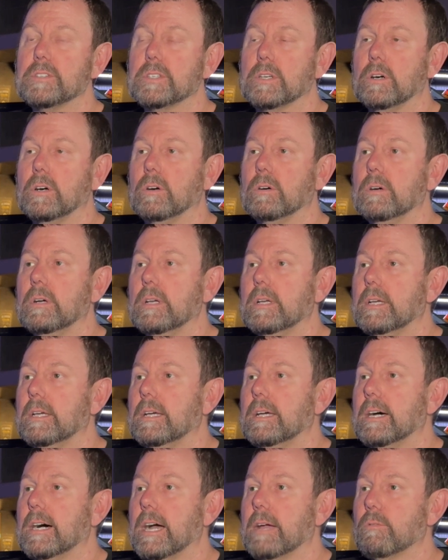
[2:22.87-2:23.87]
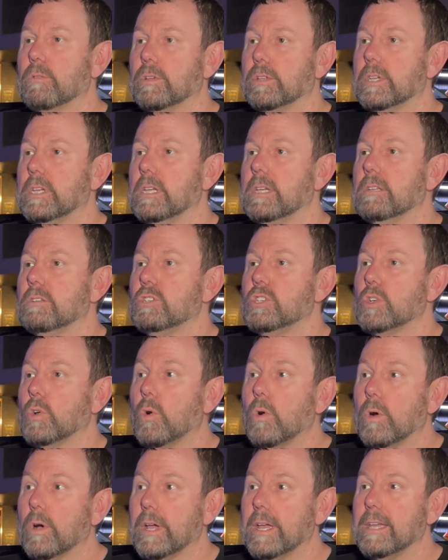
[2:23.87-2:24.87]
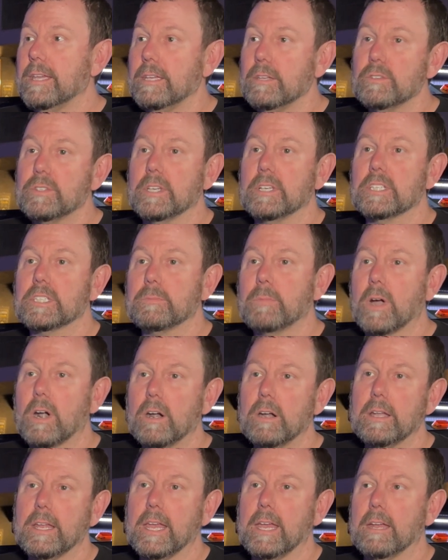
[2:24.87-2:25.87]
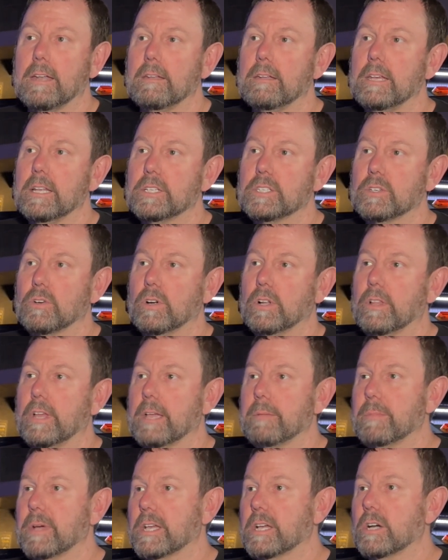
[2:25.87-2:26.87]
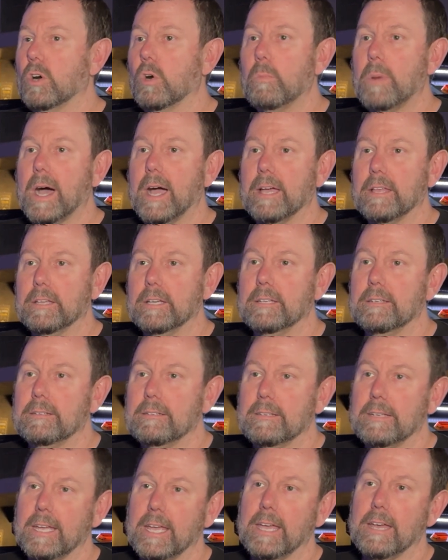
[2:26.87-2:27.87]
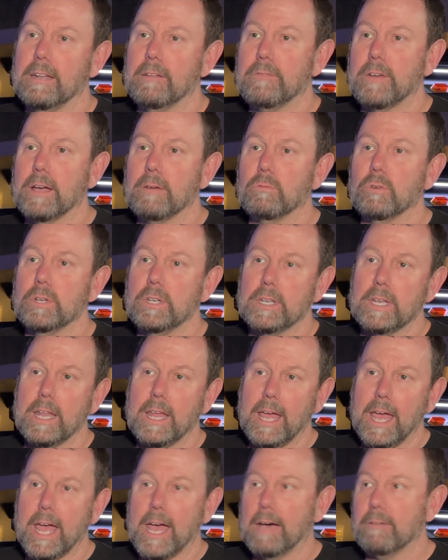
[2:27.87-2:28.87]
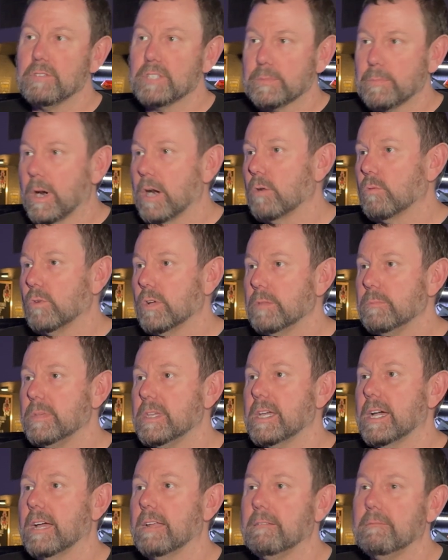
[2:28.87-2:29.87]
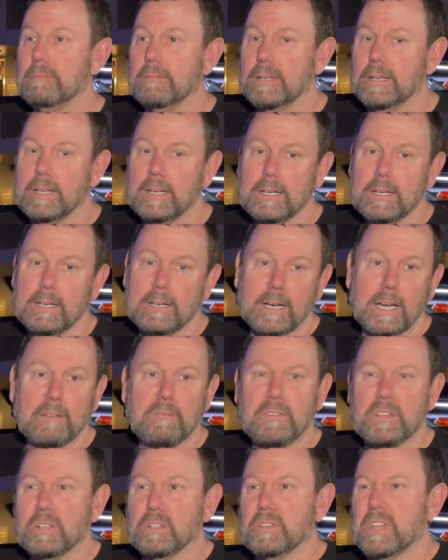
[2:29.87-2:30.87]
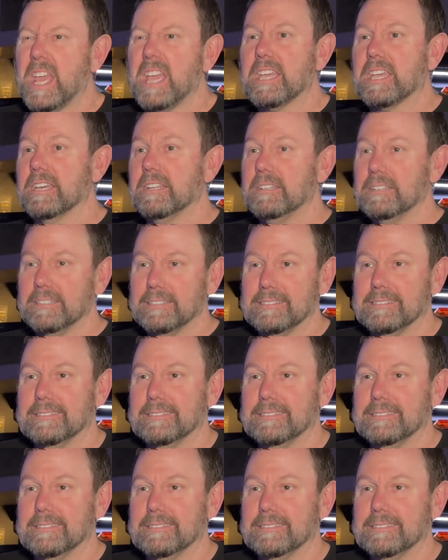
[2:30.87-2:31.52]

So I really enjoy using Smaart, and it's sort of like my co-pilot, and if I wouldn't have Smaart with me, I'd feel naked.